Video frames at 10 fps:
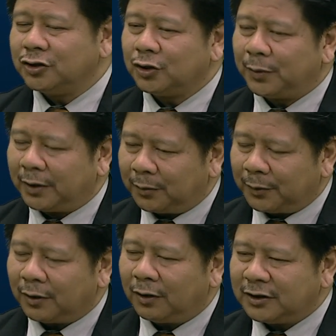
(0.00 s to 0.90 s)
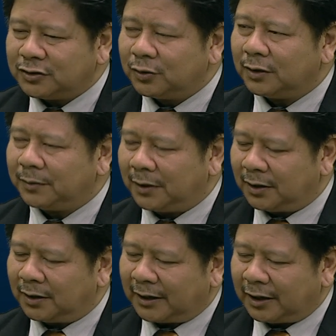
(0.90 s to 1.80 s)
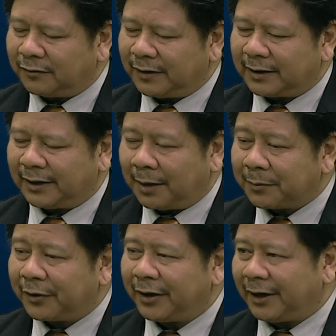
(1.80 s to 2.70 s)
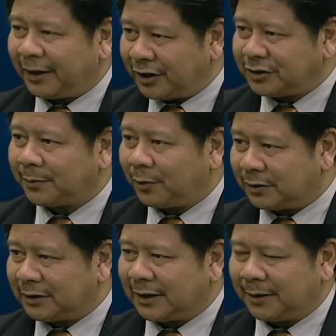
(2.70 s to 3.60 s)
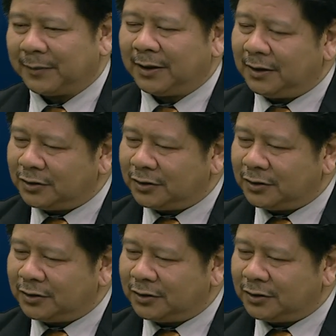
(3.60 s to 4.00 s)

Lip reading: So we'll always do a kind of like an upgrade and catch up all the time.